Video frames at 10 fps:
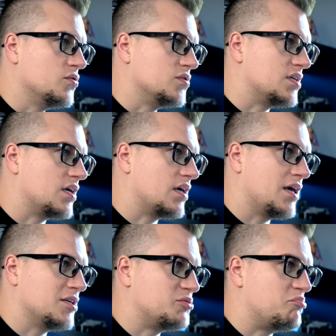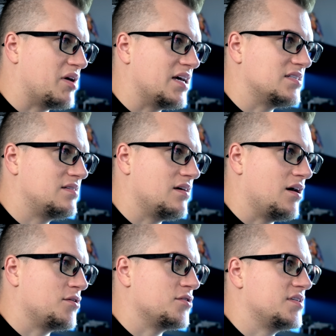using its best
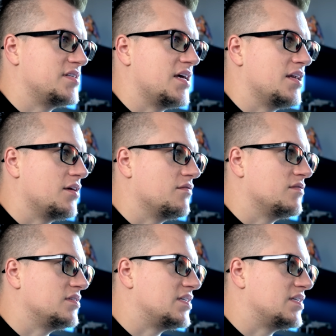understanding of the